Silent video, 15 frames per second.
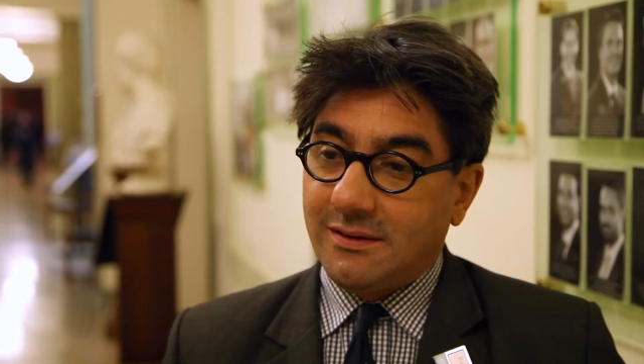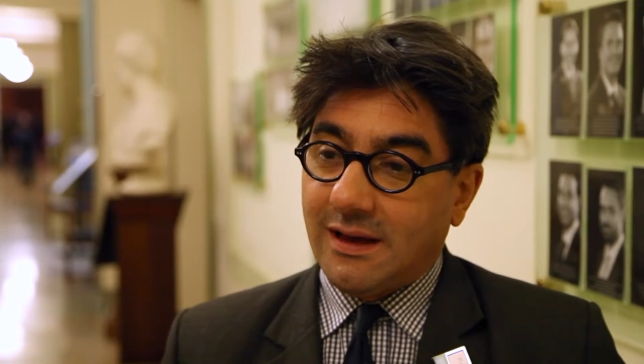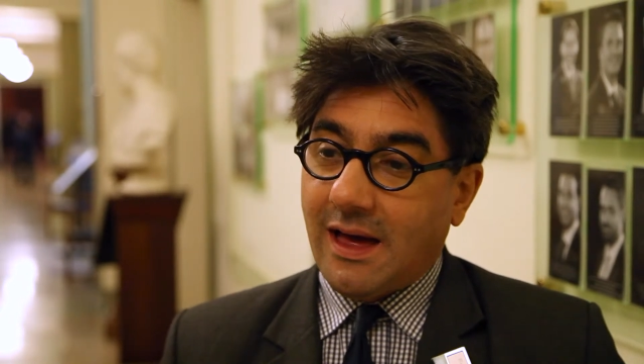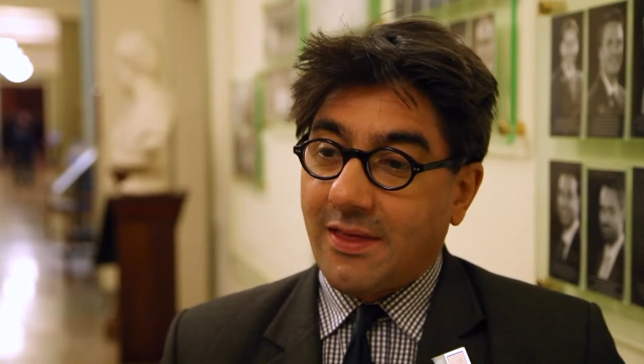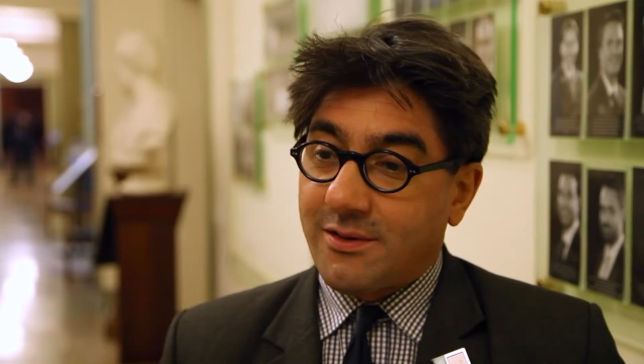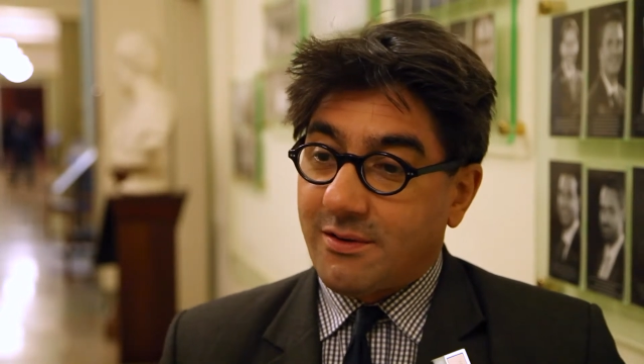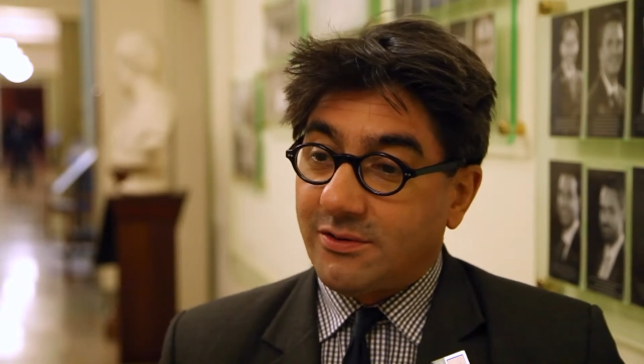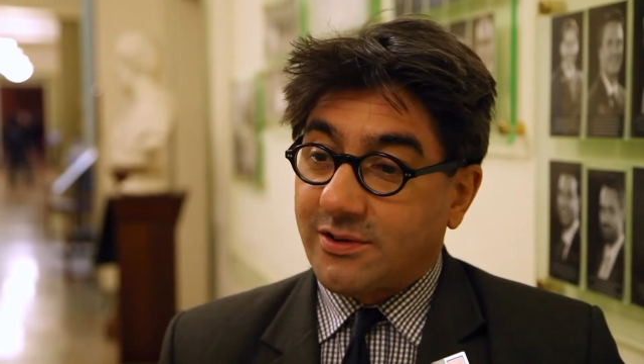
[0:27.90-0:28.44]

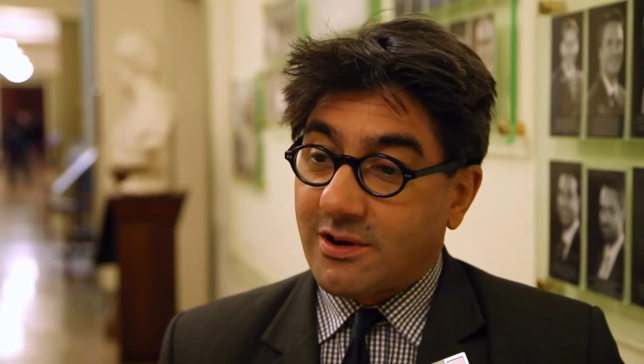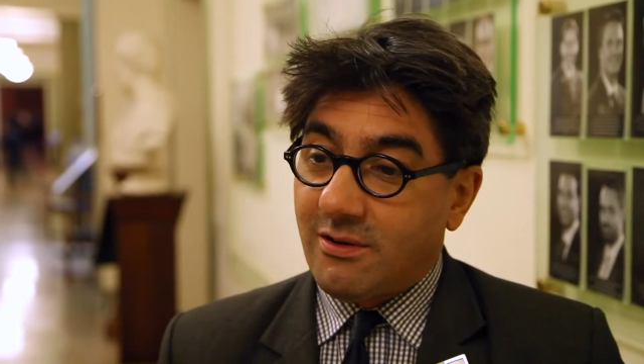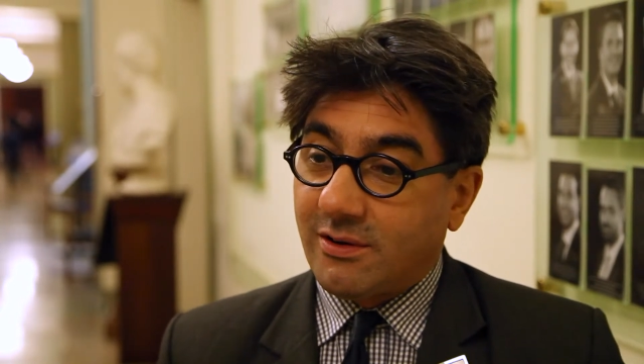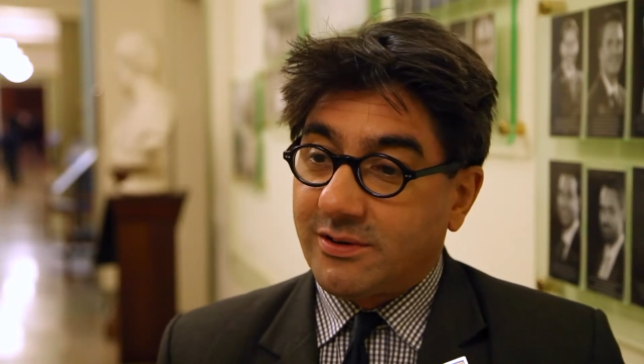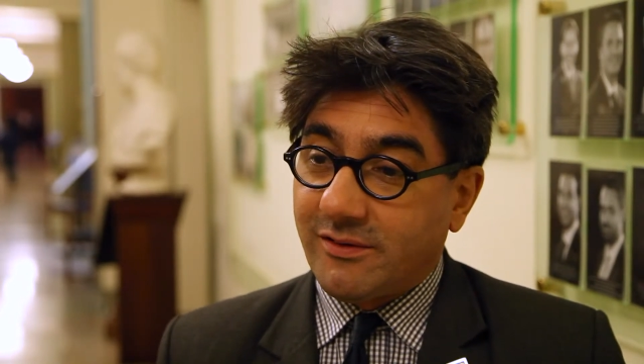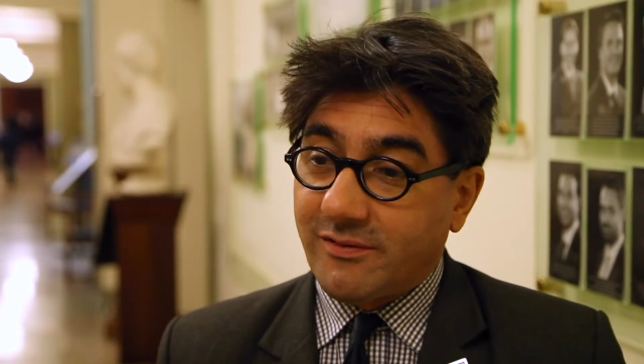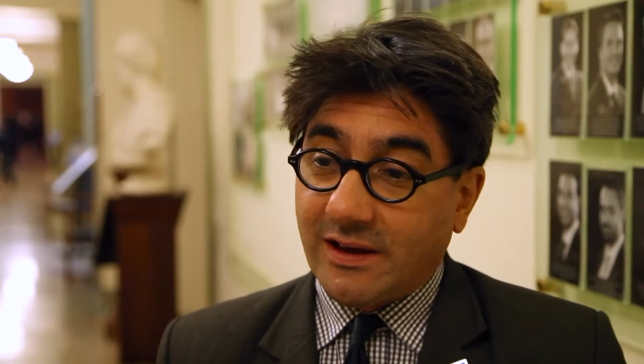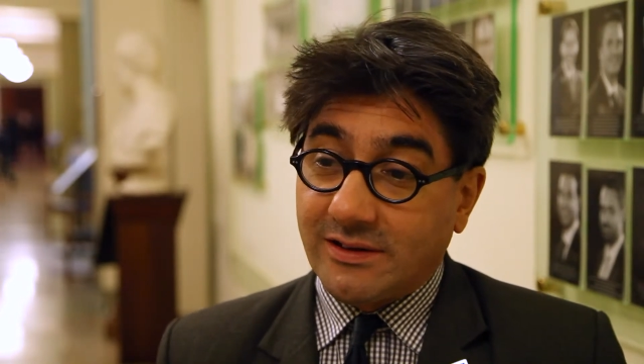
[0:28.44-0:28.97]

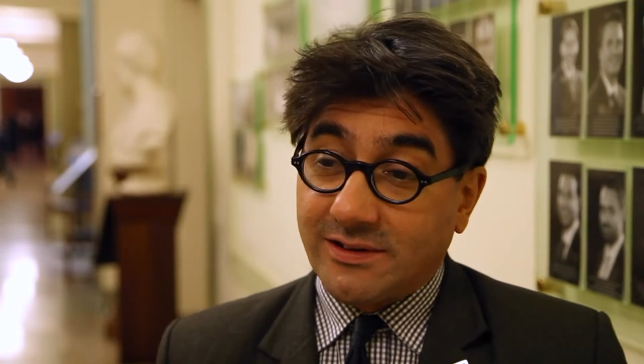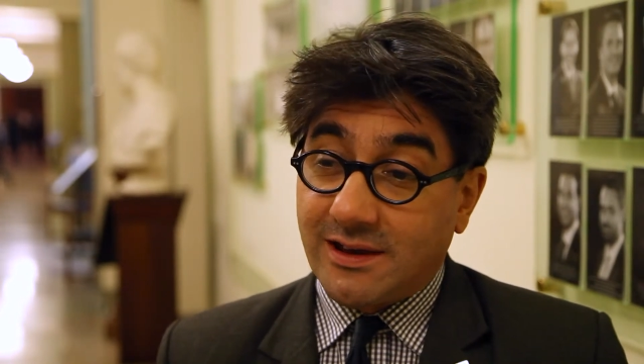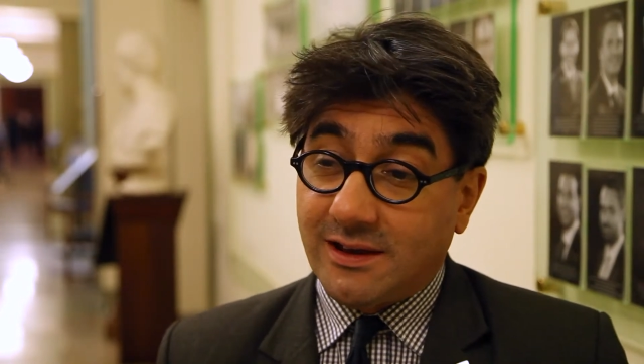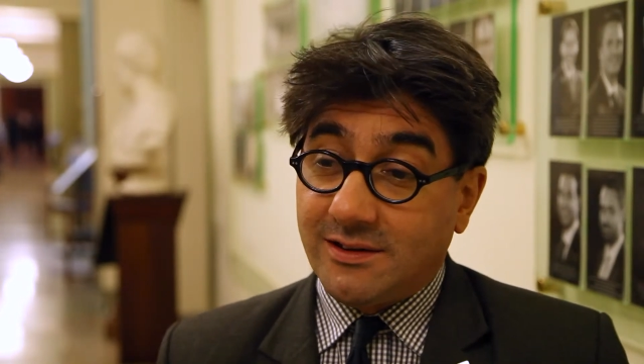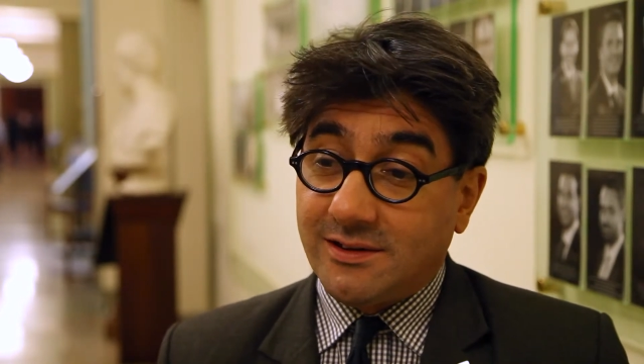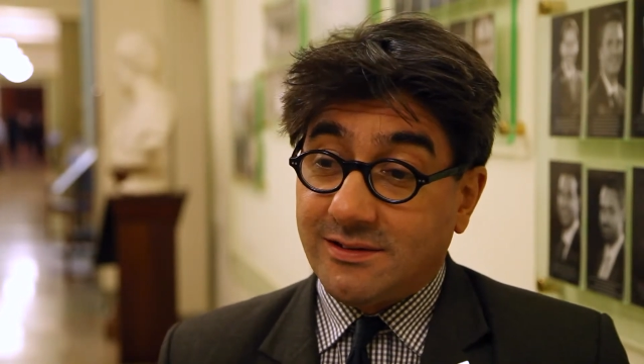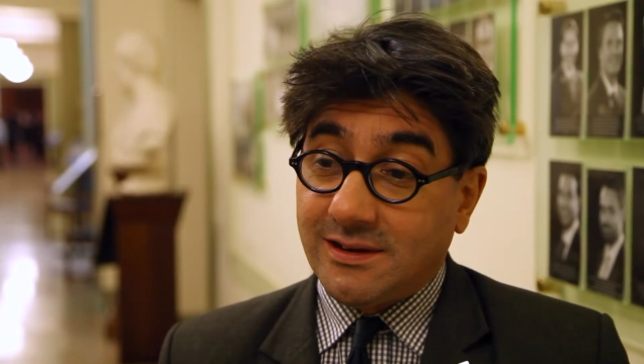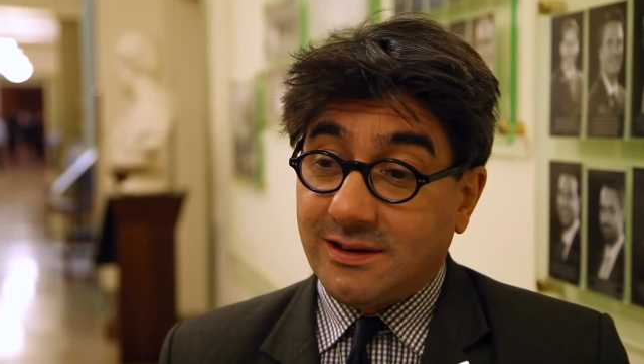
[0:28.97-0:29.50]
atherosclerotic
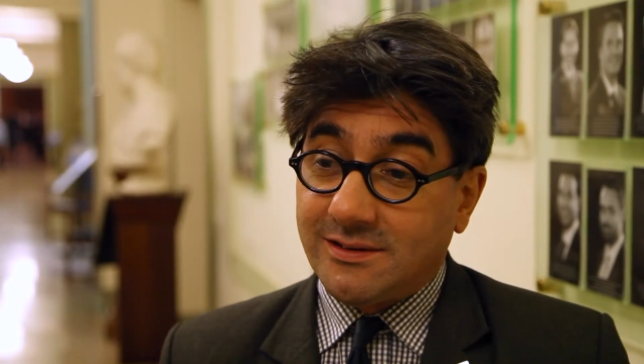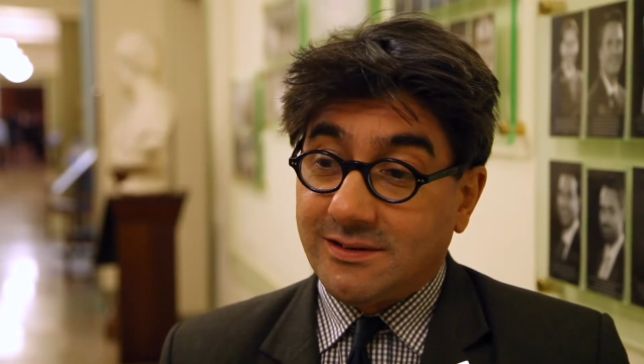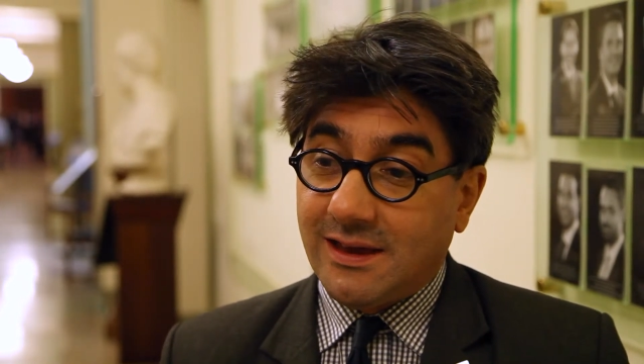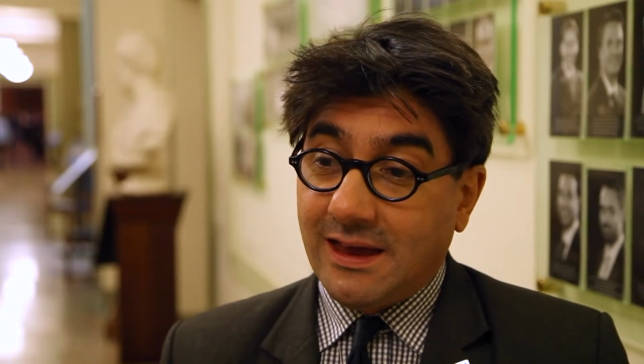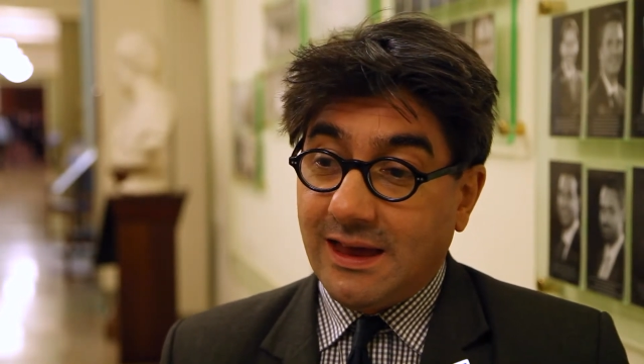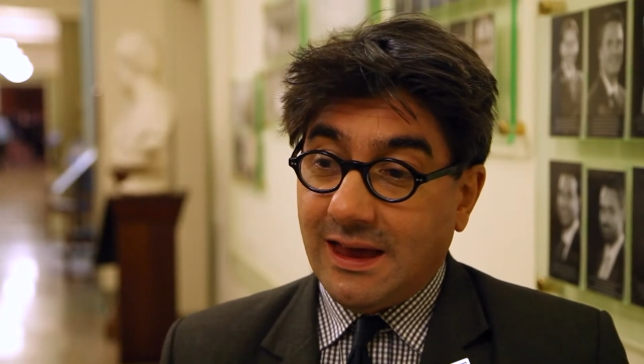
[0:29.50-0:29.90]
vascular disease,